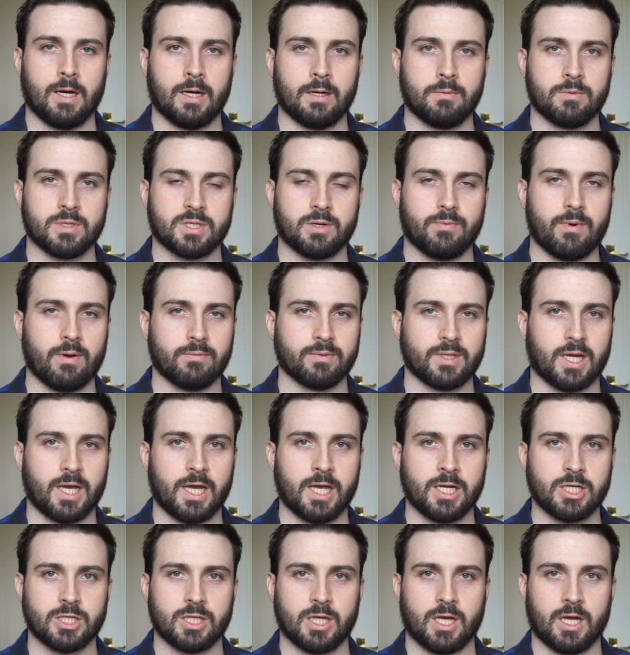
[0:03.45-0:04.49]
and it was around that
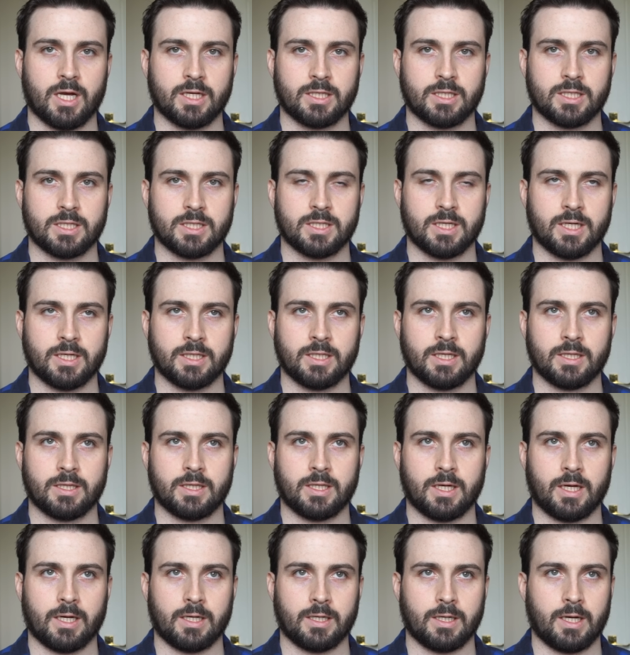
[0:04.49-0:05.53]
age that I decided
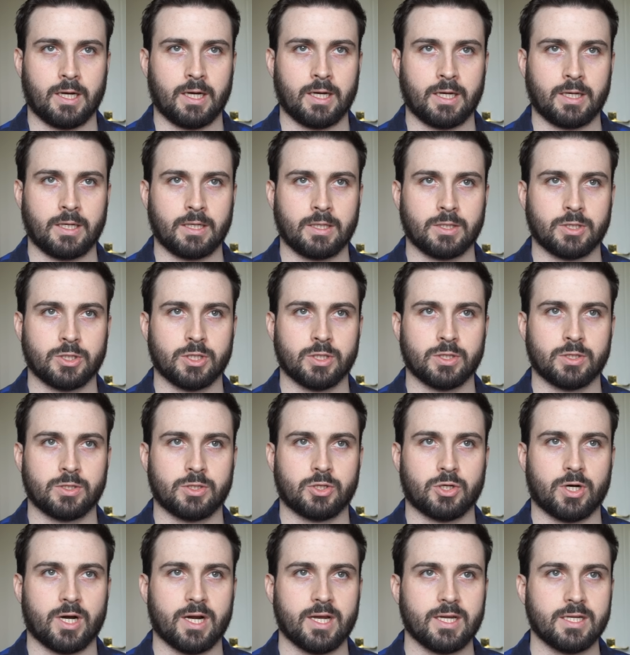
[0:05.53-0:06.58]
that I should
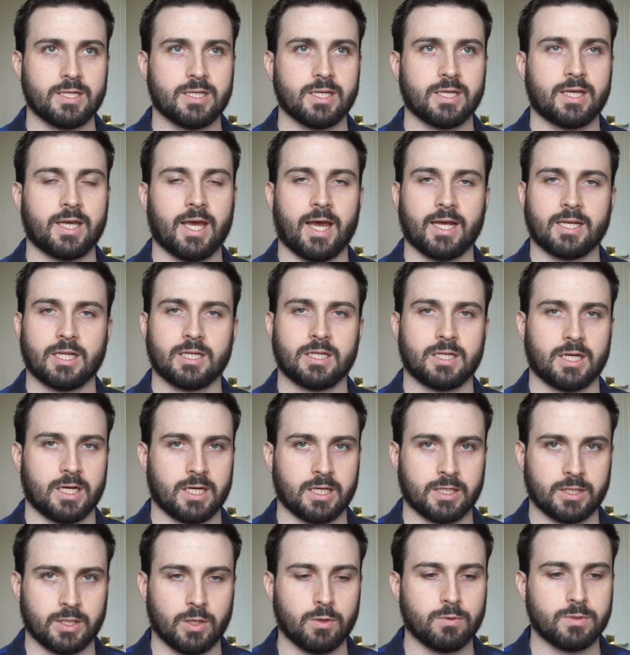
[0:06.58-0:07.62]
try to get a
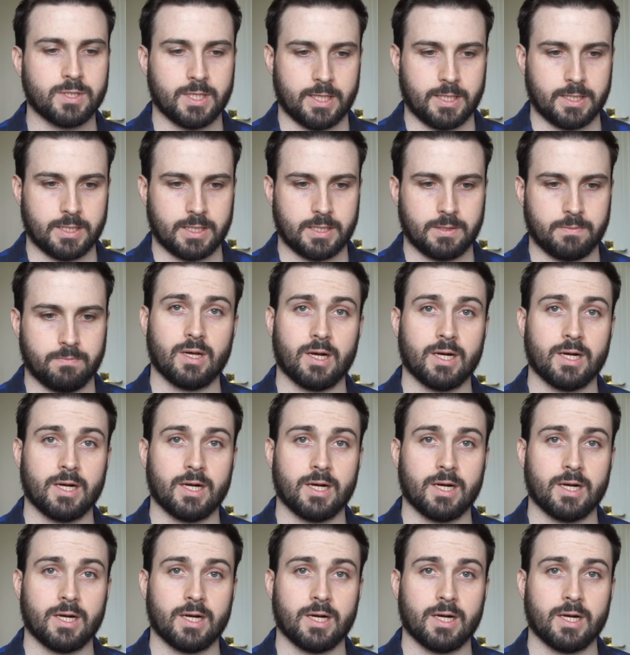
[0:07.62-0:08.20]
diagnosis.